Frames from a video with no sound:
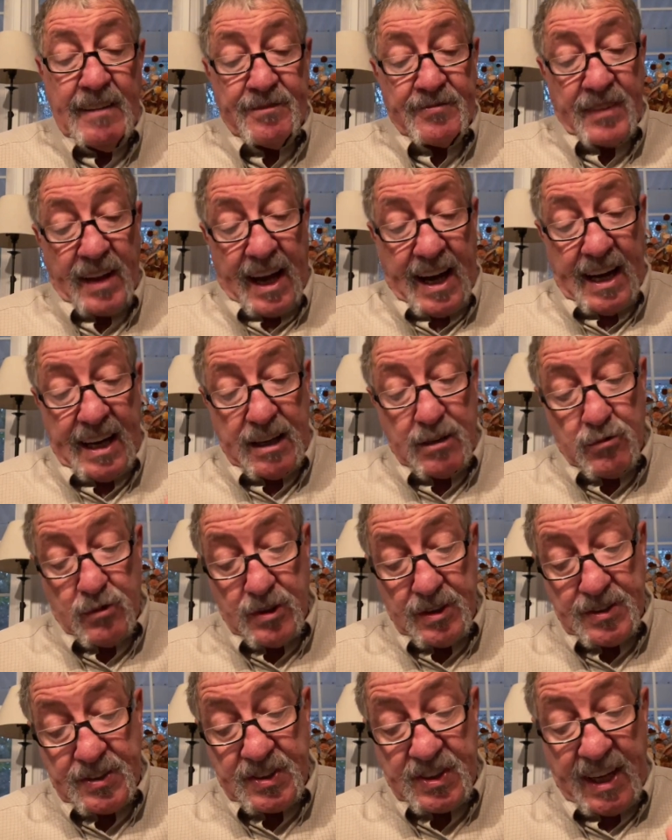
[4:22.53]
I
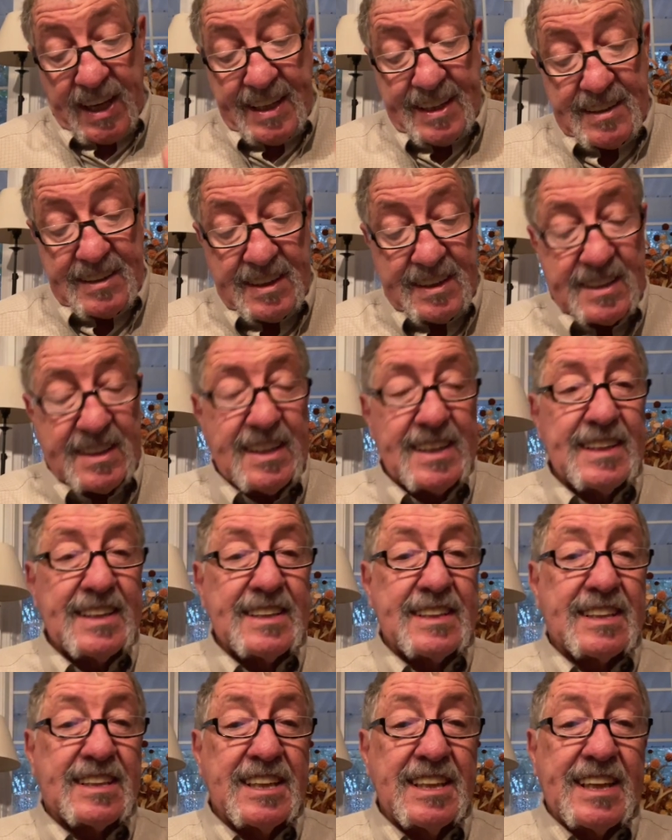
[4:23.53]
will say this
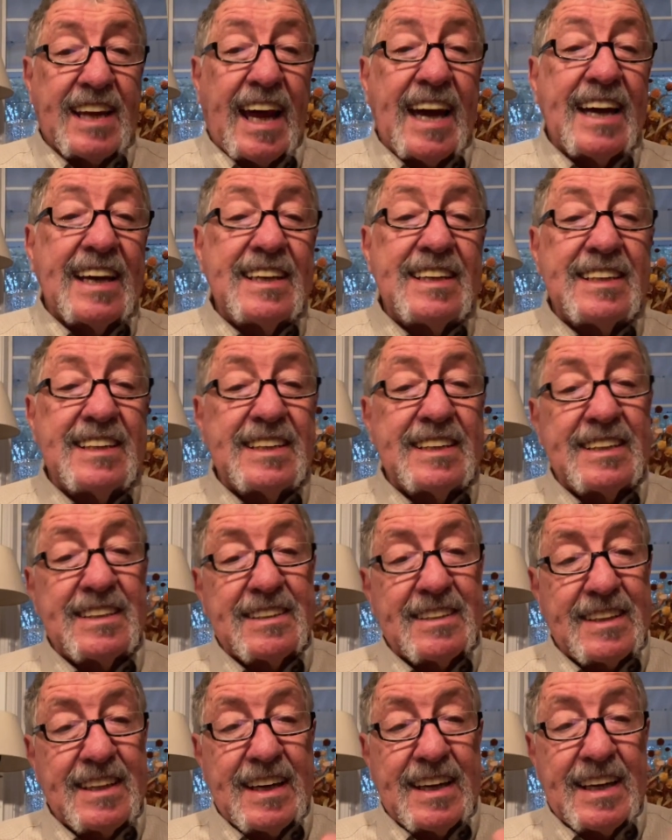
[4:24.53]
is the day
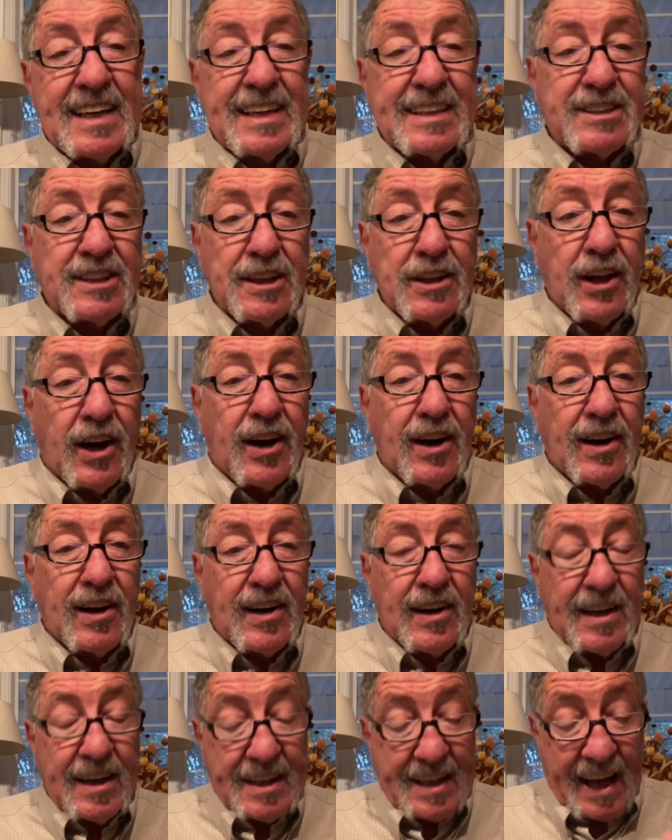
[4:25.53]
that the
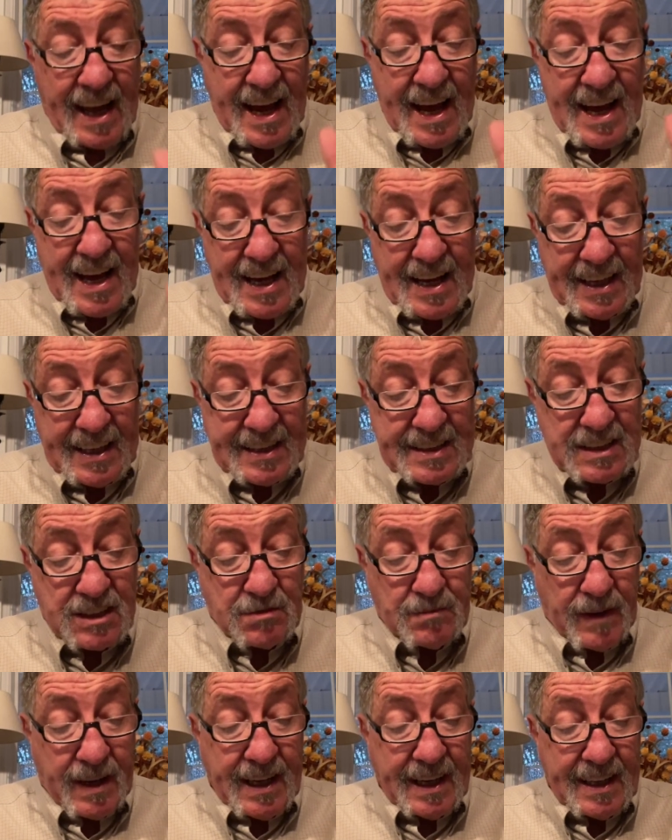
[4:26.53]
Lord has
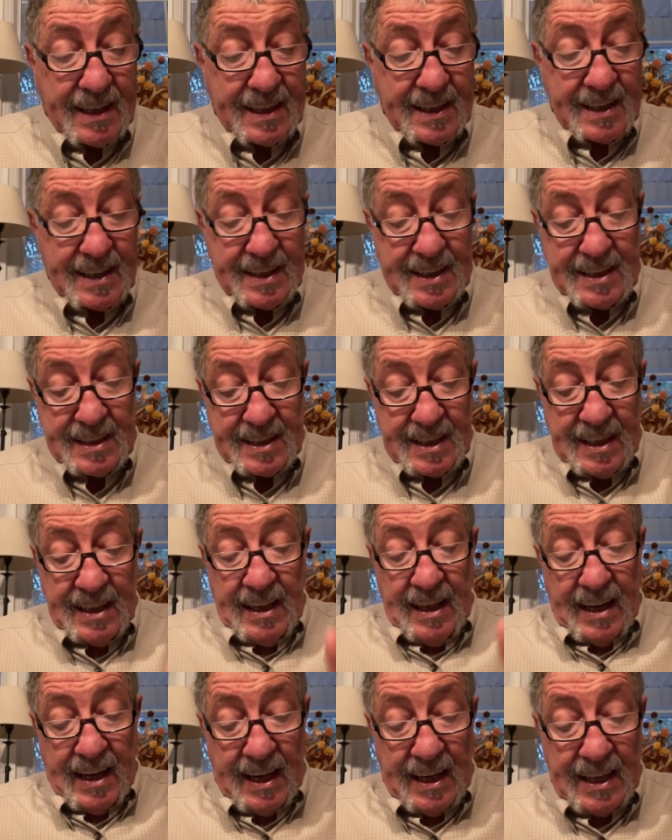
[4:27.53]
made.
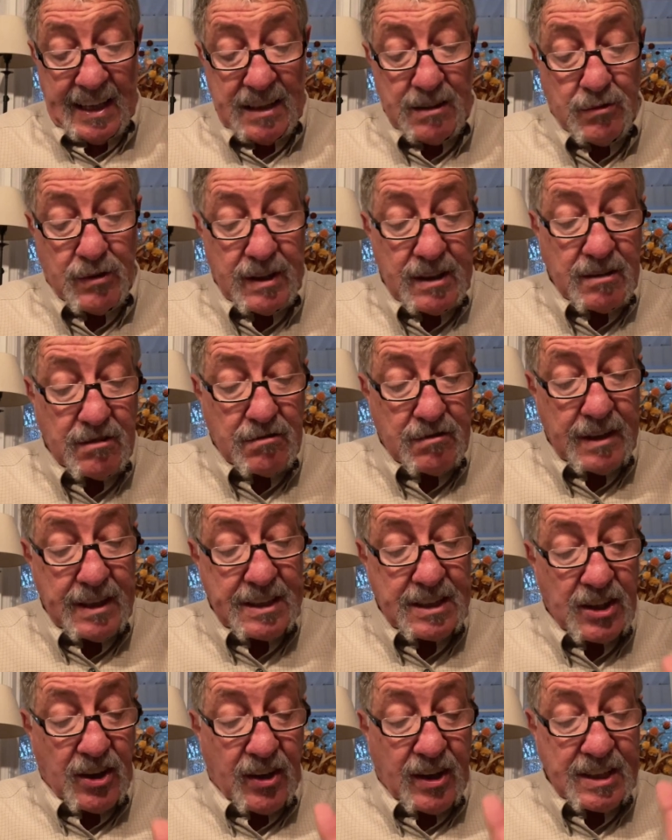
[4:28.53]
I will
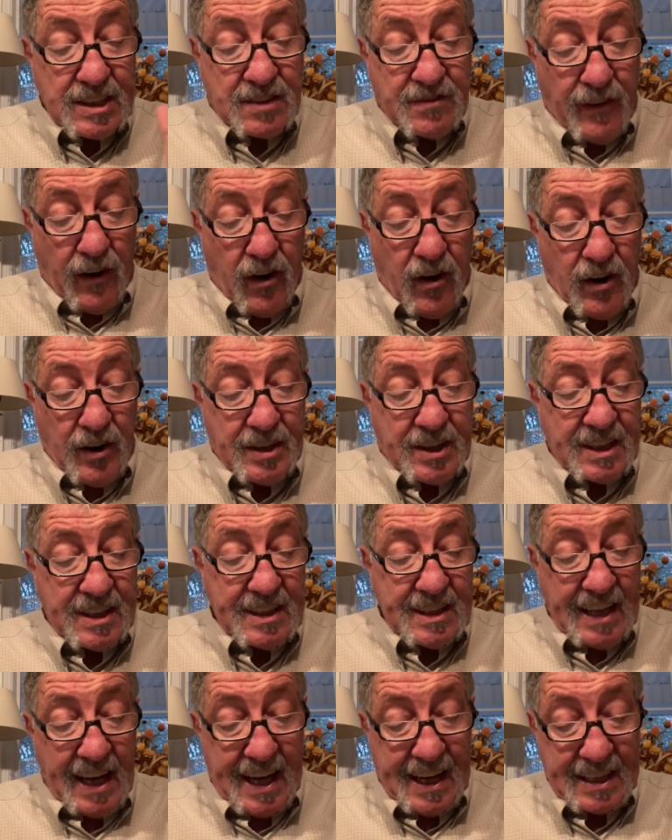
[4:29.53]
rejoice, for
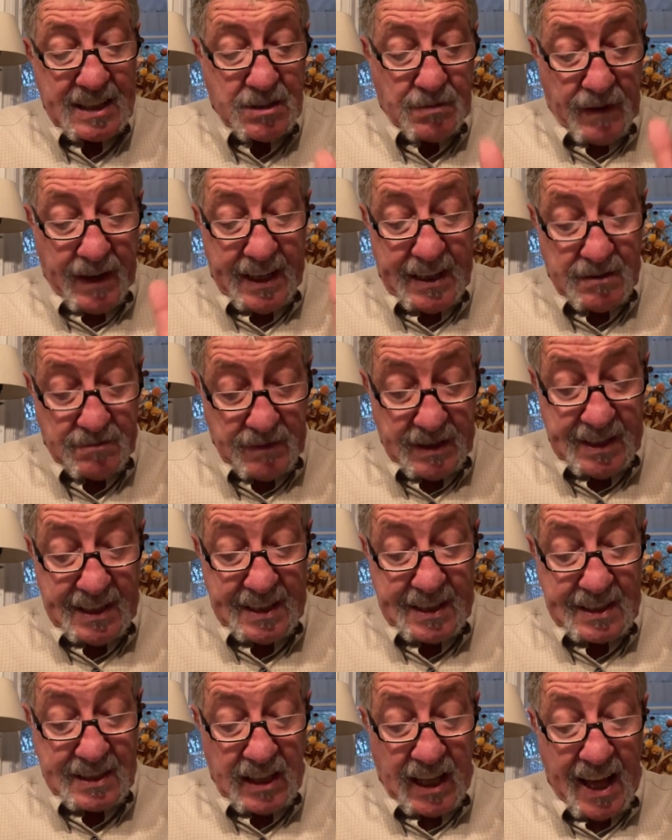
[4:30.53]
he has made
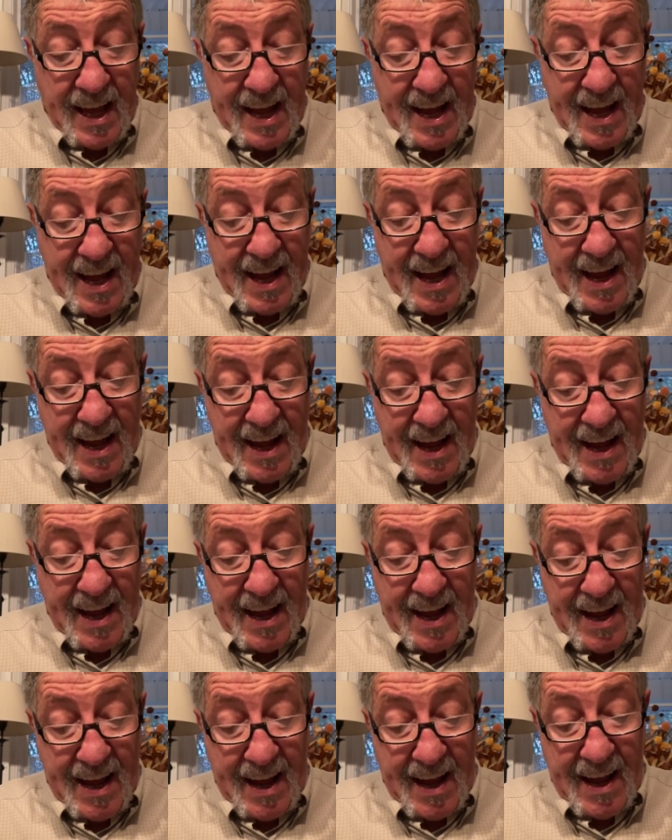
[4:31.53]
me
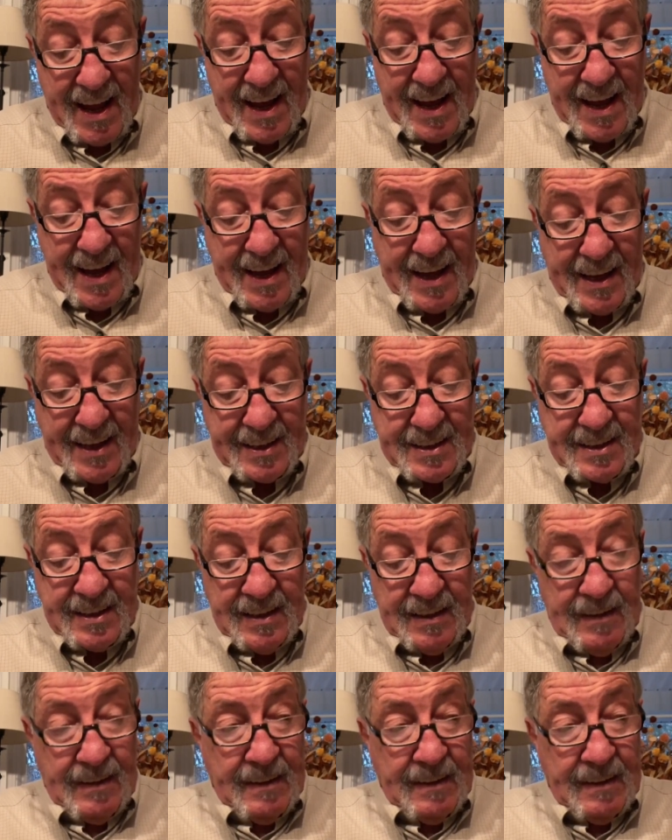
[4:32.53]
glad.